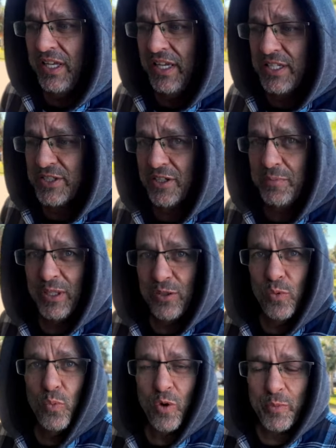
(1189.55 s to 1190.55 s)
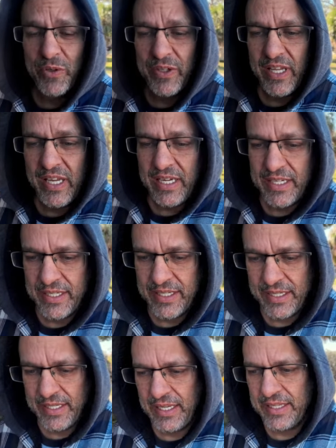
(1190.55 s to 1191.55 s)
It's going to be a little warmer today.
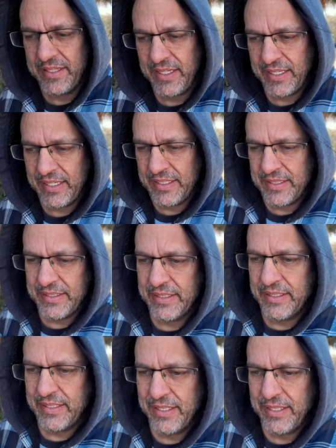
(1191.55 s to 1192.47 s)
I think uh,